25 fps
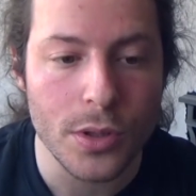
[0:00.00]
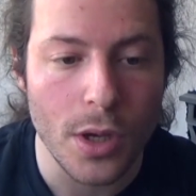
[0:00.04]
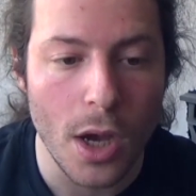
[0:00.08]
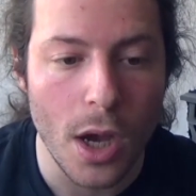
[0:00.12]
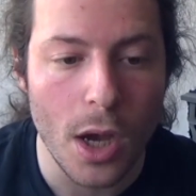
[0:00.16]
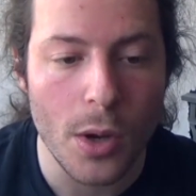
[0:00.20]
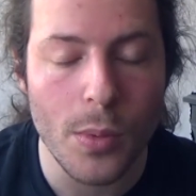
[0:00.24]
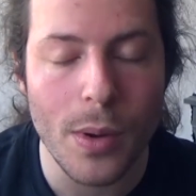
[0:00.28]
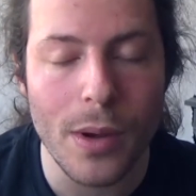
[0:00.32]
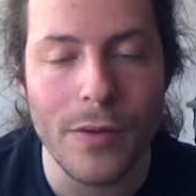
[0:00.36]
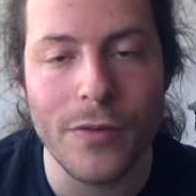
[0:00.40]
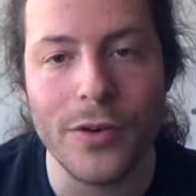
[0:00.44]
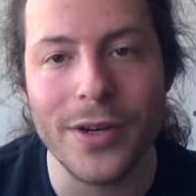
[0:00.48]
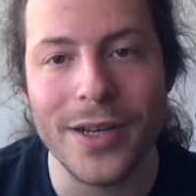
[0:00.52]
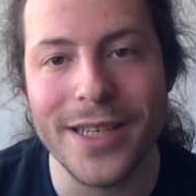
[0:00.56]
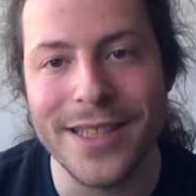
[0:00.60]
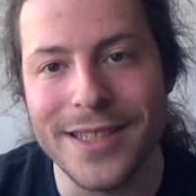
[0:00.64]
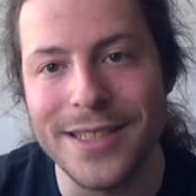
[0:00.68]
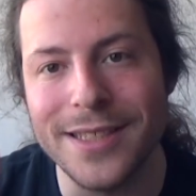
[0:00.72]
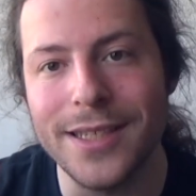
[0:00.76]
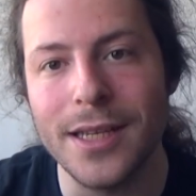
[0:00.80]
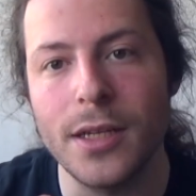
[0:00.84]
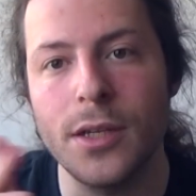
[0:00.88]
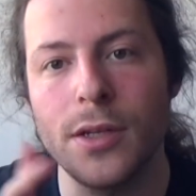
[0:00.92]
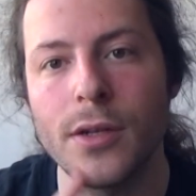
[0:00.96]
However, it's
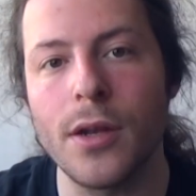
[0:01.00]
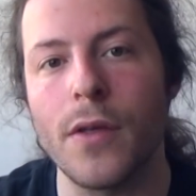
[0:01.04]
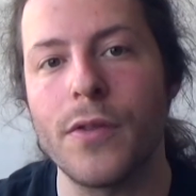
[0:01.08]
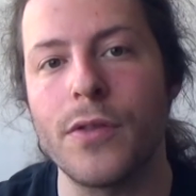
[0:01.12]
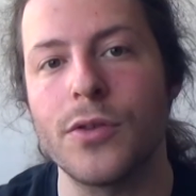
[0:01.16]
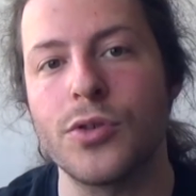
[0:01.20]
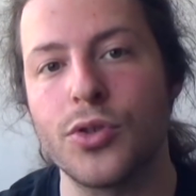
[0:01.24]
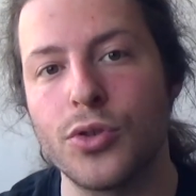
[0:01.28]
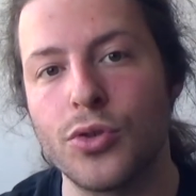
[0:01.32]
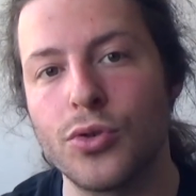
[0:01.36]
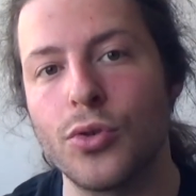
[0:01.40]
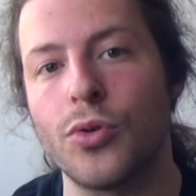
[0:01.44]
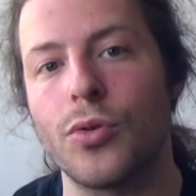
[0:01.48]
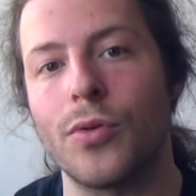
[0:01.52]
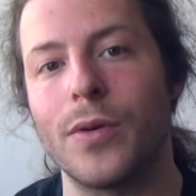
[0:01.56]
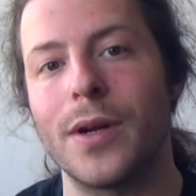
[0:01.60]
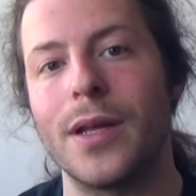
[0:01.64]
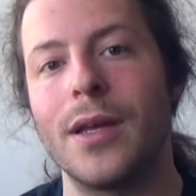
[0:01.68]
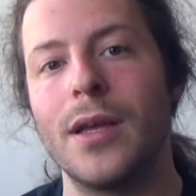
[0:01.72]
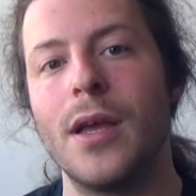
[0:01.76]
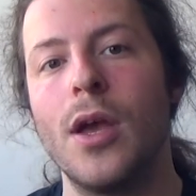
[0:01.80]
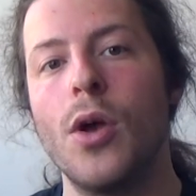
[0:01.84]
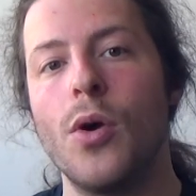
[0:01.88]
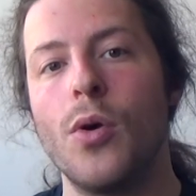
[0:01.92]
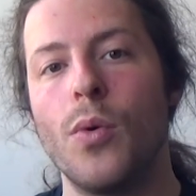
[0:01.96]
still another
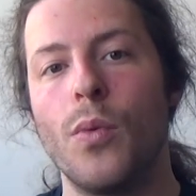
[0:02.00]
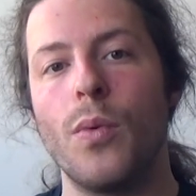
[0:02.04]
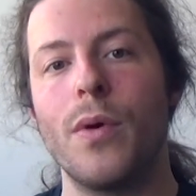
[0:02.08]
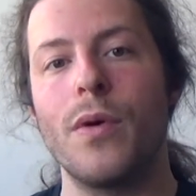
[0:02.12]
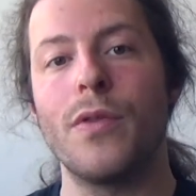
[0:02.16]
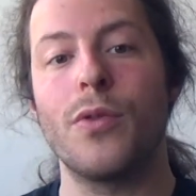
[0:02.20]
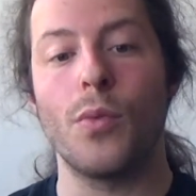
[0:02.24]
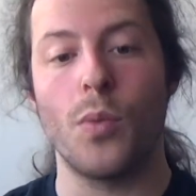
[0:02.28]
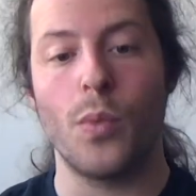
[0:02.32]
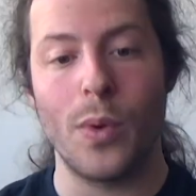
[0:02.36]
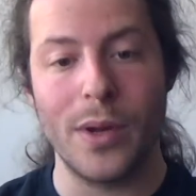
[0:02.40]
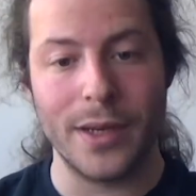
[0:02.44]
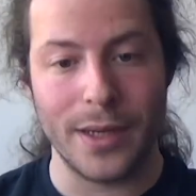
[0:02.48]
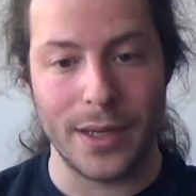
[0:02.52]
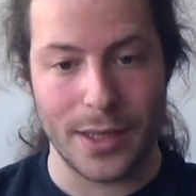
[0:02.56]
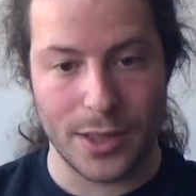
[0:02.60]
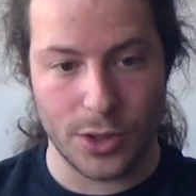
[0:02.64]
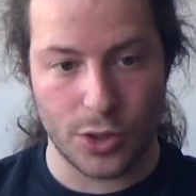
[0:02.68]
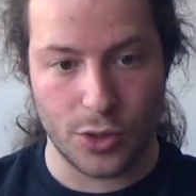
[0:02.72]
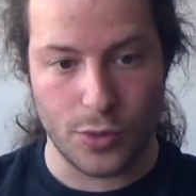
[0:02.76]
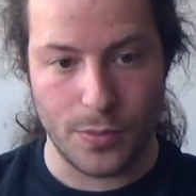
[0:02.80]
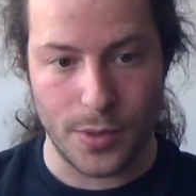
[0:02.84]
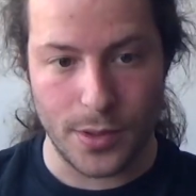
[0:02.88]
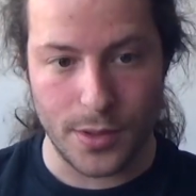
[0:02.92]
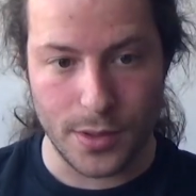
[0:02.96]
story with wind
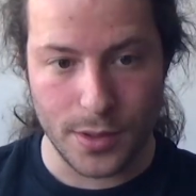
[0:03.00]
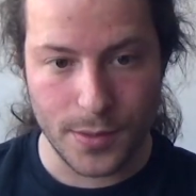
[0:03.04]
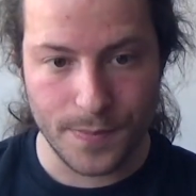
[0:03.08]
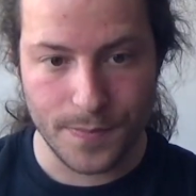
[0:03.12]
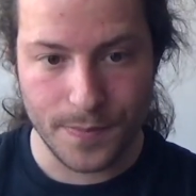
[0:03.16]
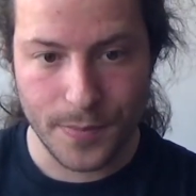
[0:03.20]
instruments.